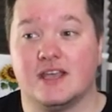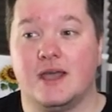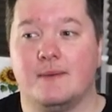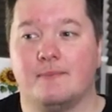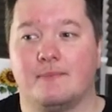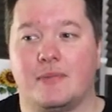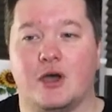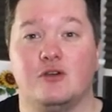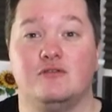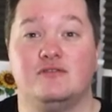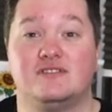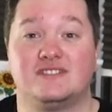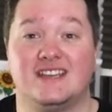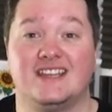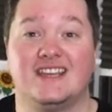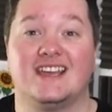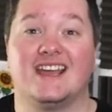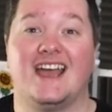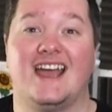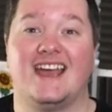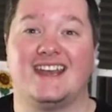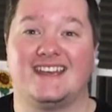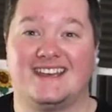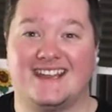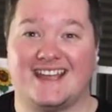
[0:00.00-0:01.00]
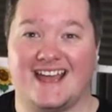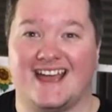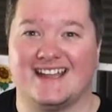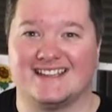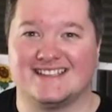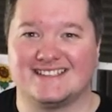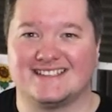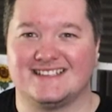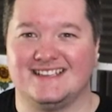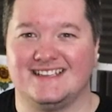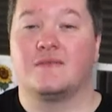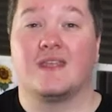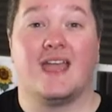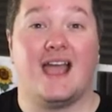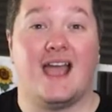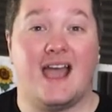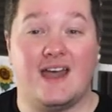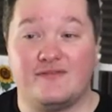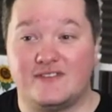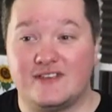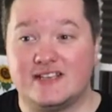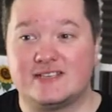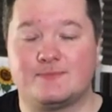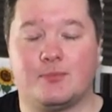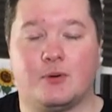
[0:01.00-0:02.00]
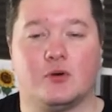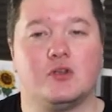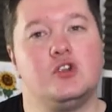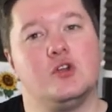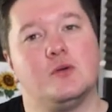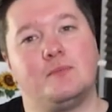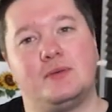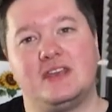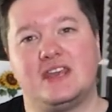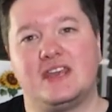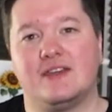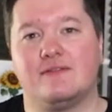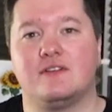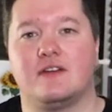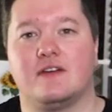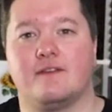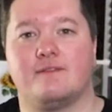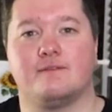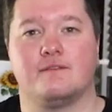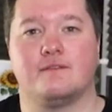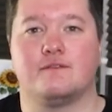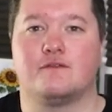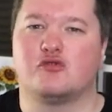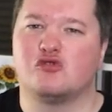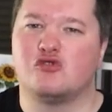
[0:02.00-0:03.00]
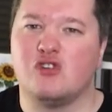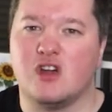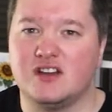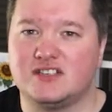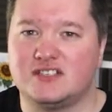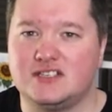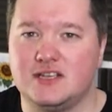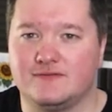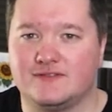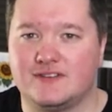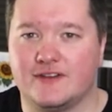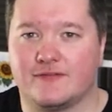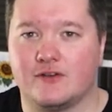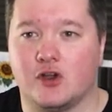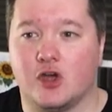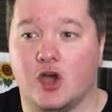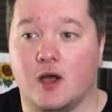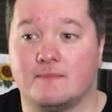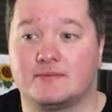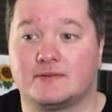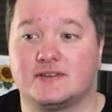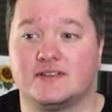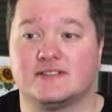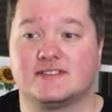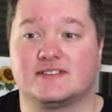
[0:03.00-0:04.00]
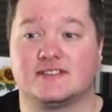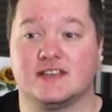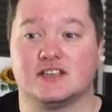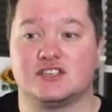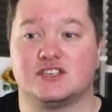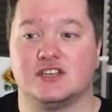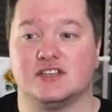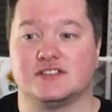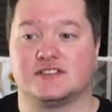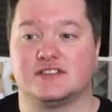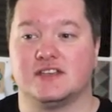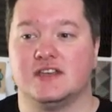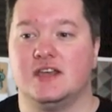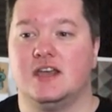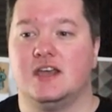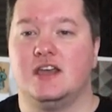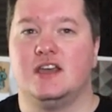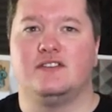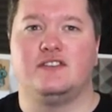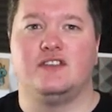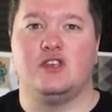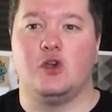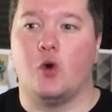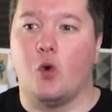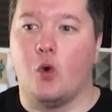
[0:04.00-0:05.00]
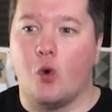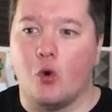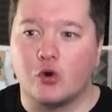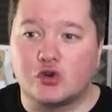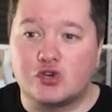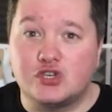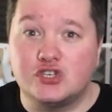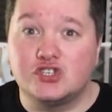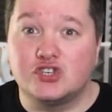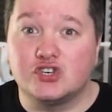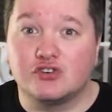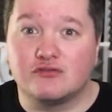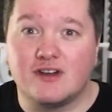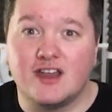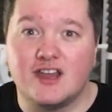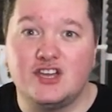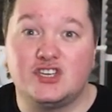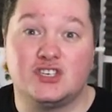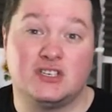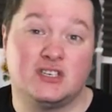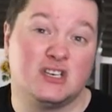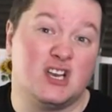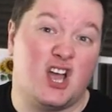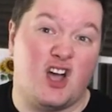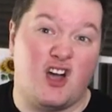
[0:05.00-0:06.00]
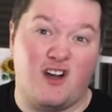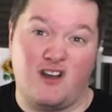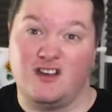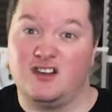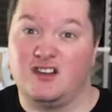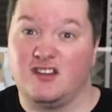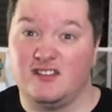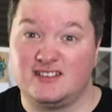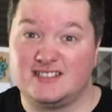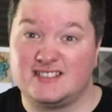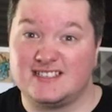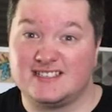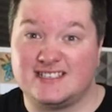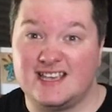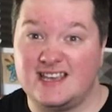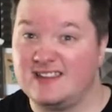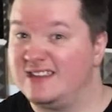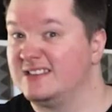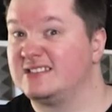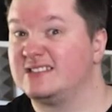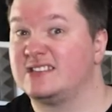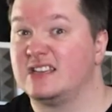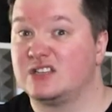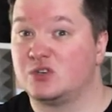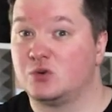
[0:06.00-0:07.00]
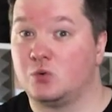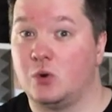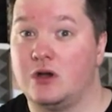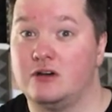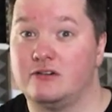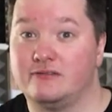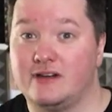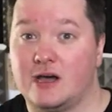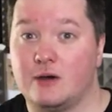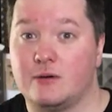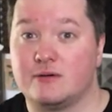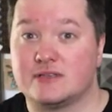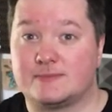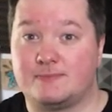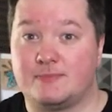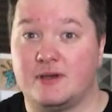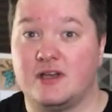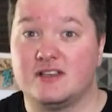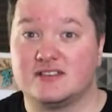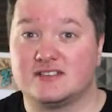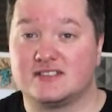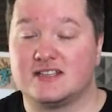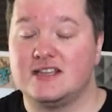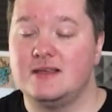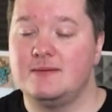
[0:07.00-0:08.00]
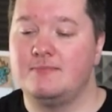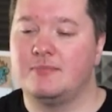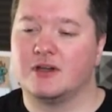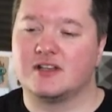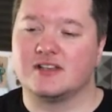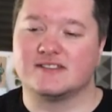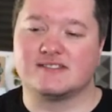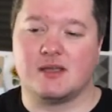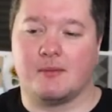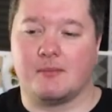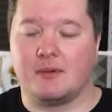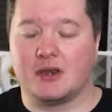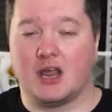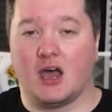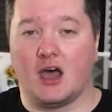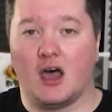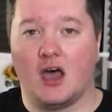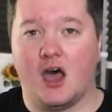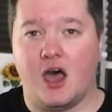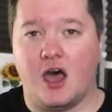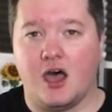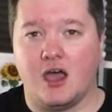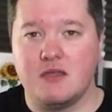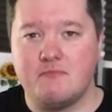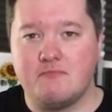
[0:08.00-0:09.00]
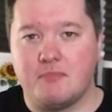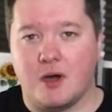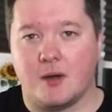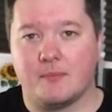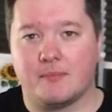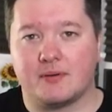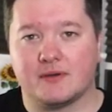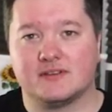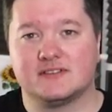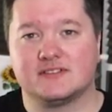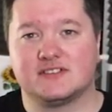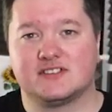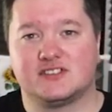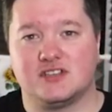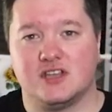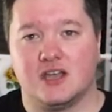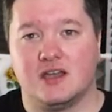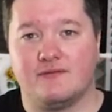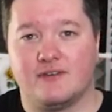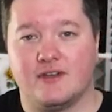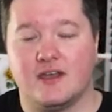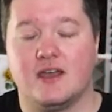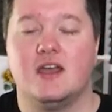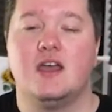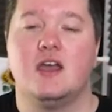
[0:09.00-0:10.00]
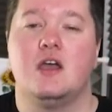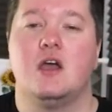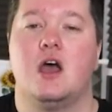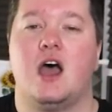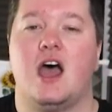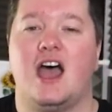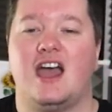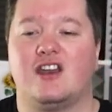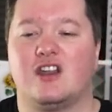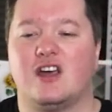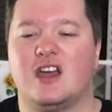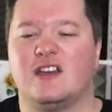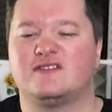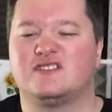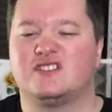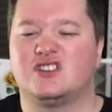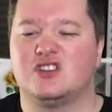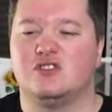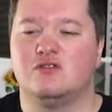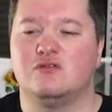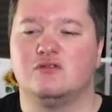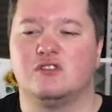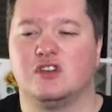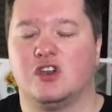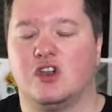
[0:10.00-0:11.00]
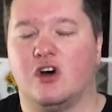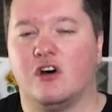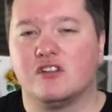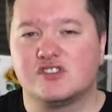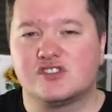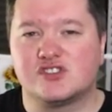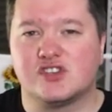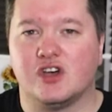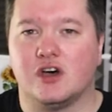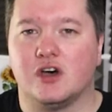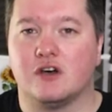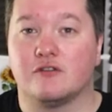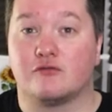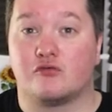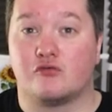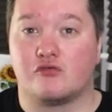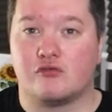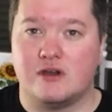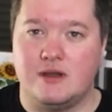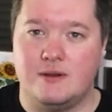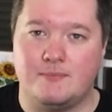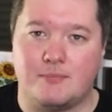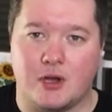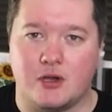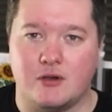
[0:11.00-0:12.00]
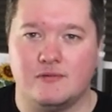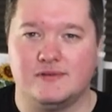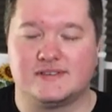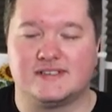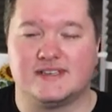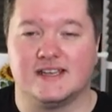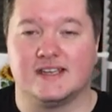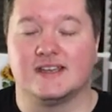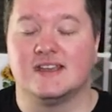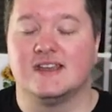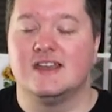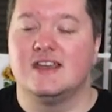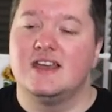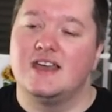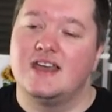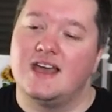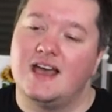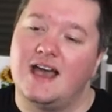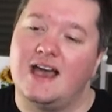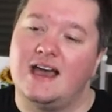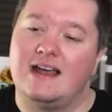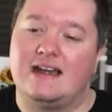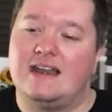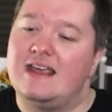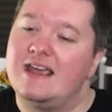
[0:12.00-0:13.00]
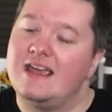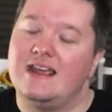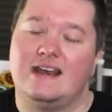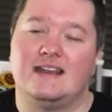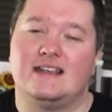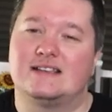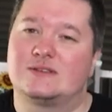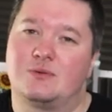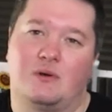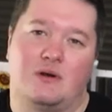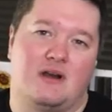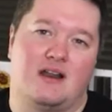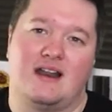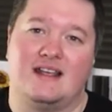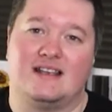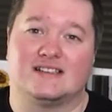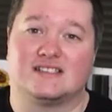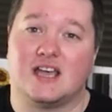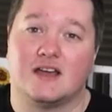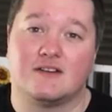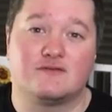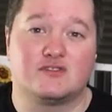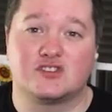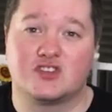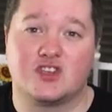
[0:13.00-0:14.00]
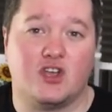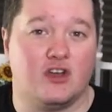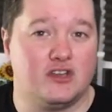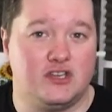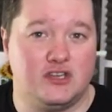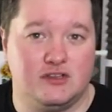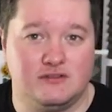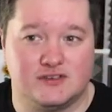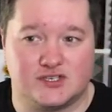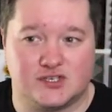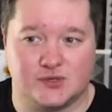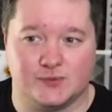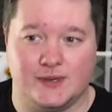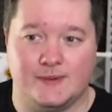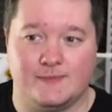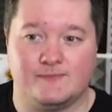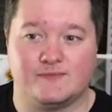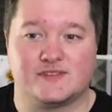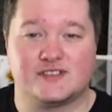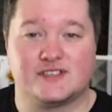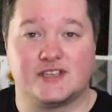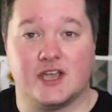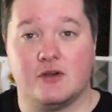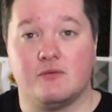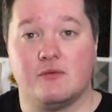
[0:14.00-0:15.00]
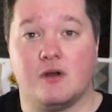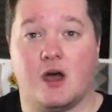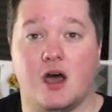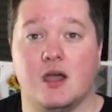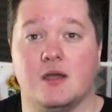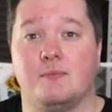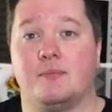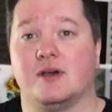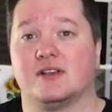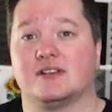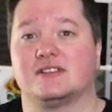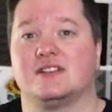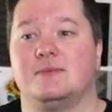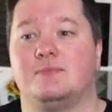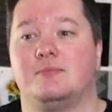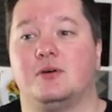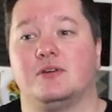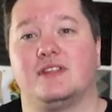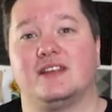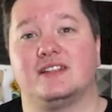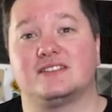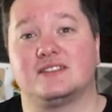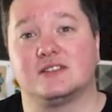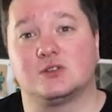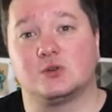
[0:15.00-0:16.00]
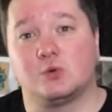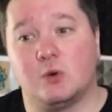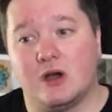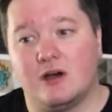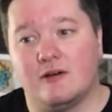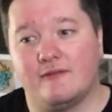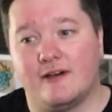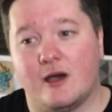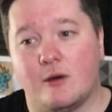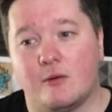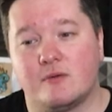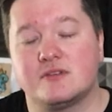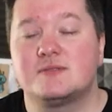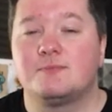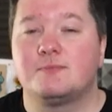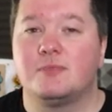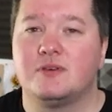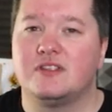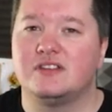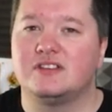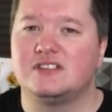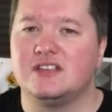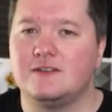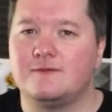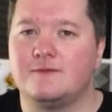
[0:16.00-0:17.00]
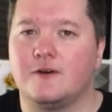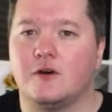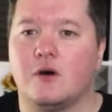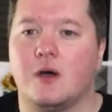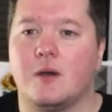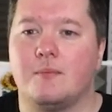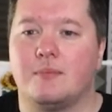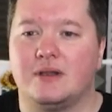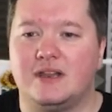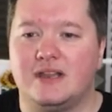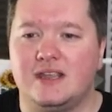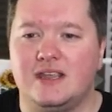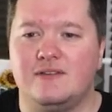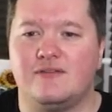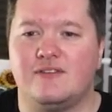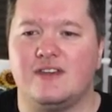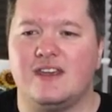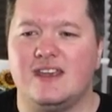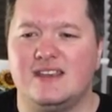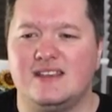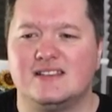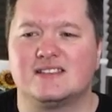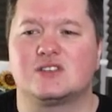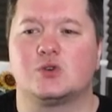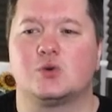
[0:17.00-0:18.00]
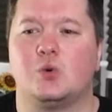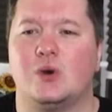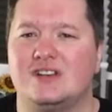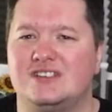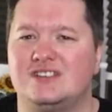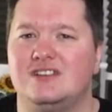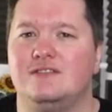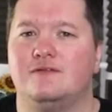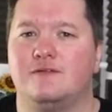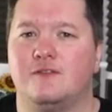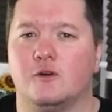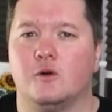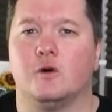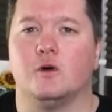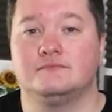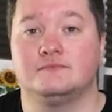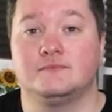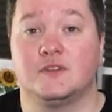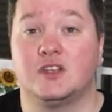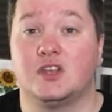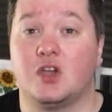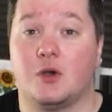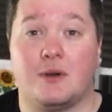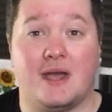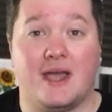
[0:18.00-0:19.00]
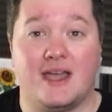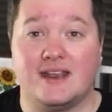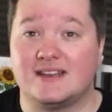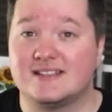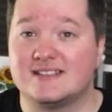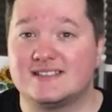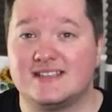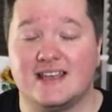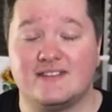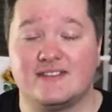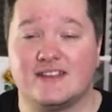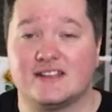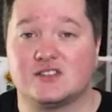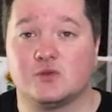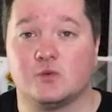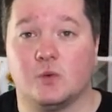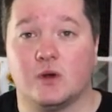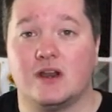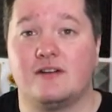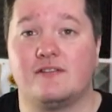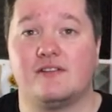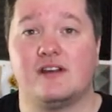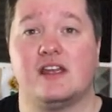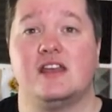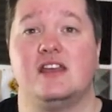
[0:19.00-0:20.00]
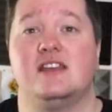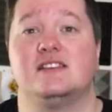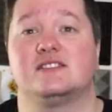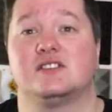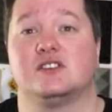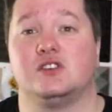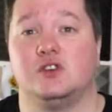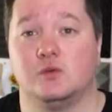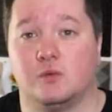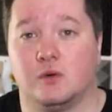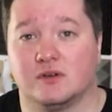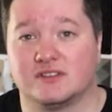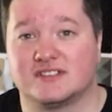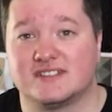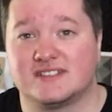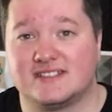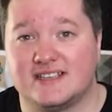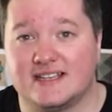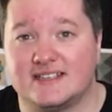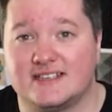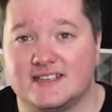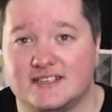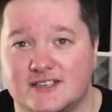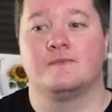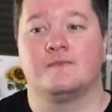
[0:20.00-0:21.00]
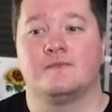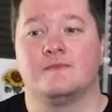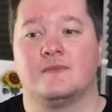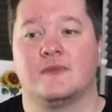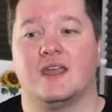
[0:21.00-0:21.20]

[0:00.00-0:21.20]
posting and cancelling. At this point, you'll be given a variety of different options, such as the auction duration. I like to set this to twelve hours personally because I'm on a high pop server and I have to do lots of reposting, and it is what it is. I've just got used to it. So I personally put that to twelve hours, but the default, I believe, is twenty-four. Go ahead and set that to whatever it is you want to set it to.